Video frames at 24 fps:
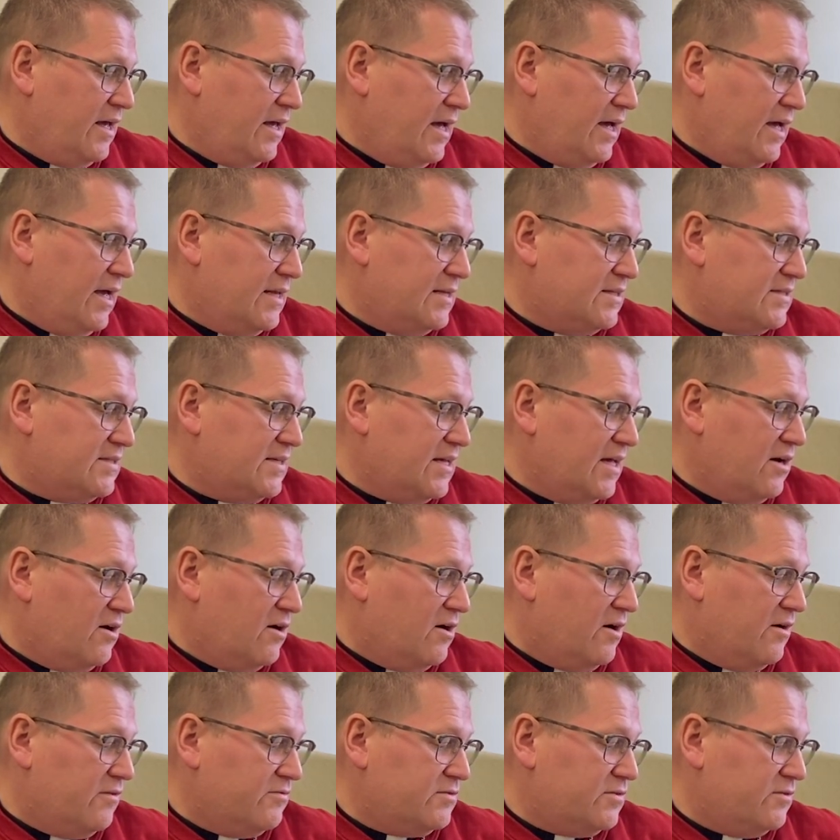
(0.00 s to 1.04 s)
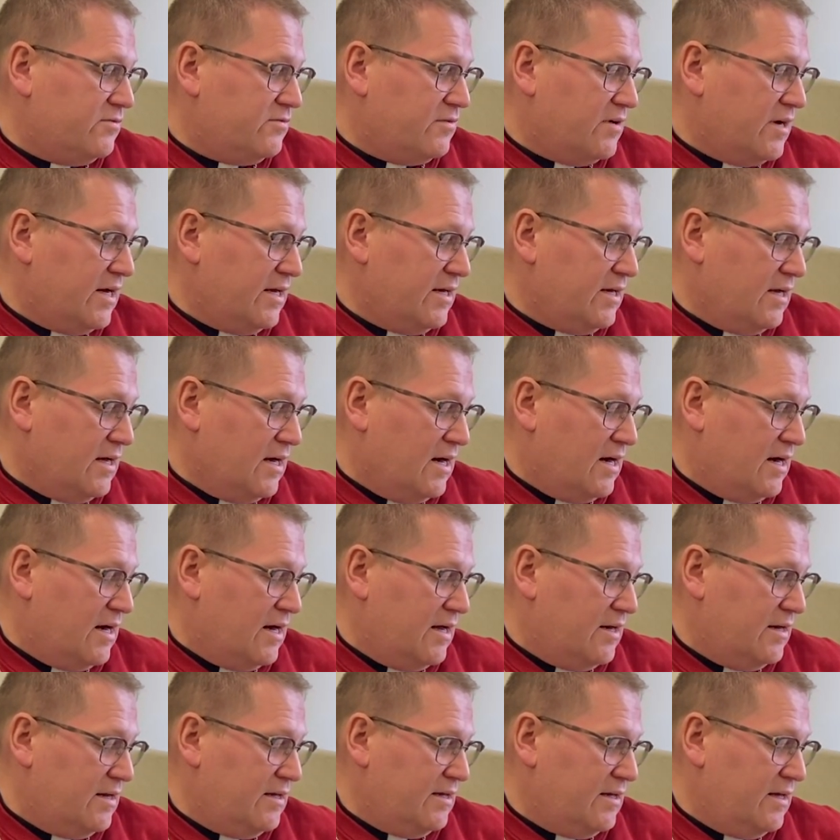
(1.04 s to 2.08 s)
and set off to find
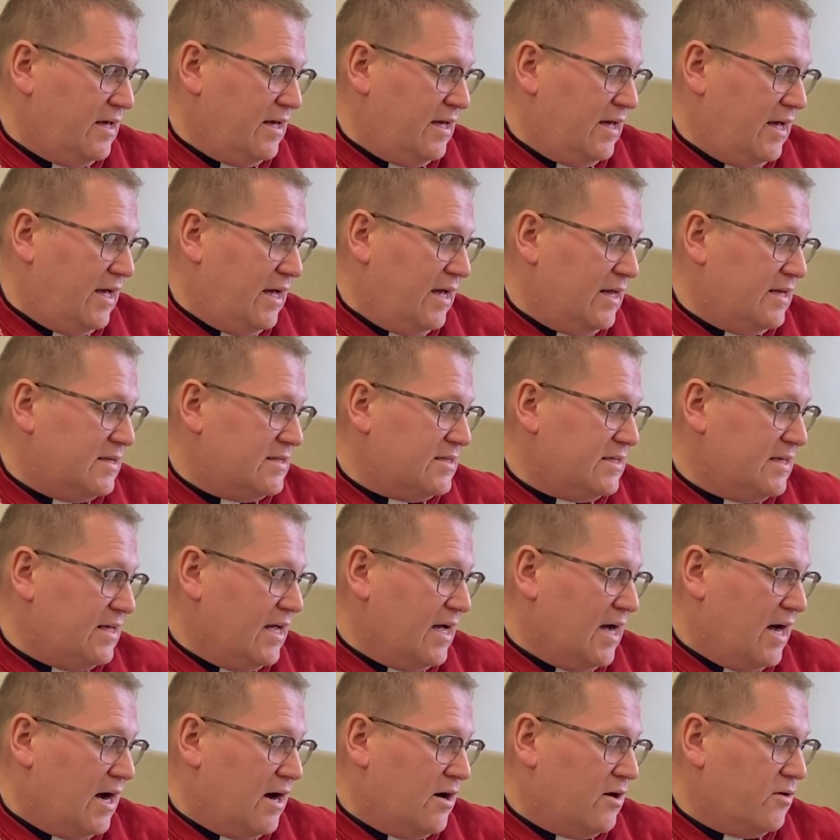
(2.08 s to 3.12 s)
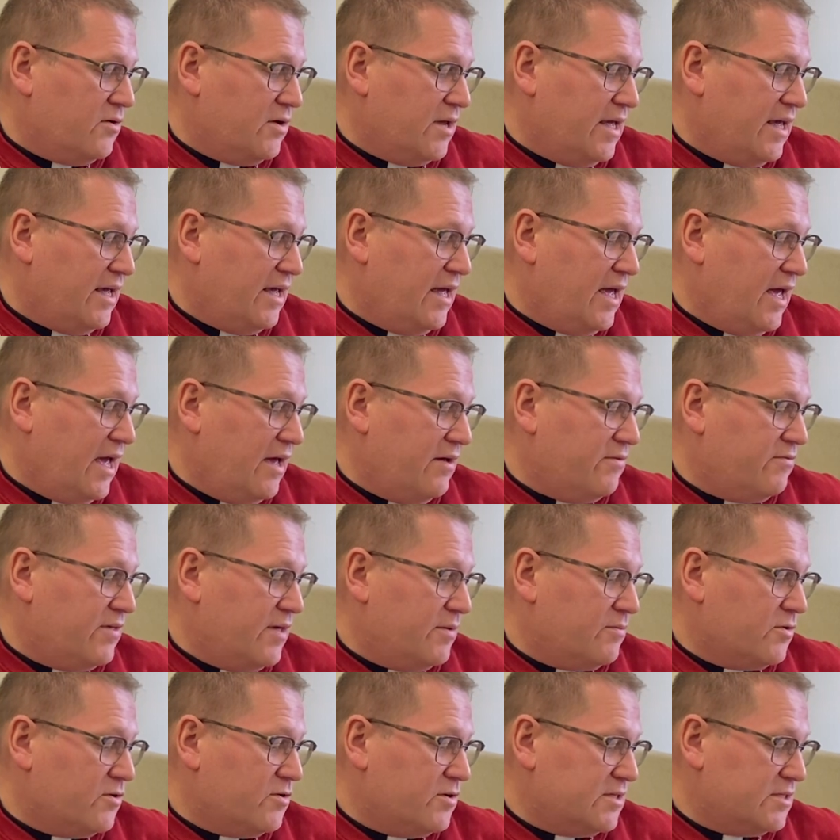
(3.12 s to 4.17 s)
God and see how He gave
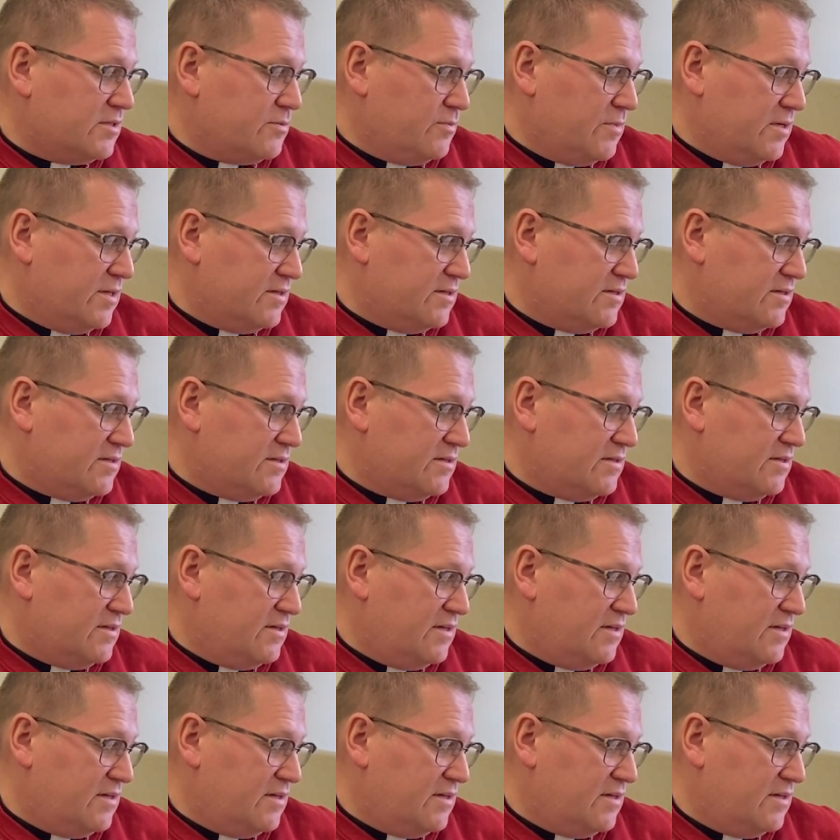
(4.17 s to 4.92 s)
them Christmas.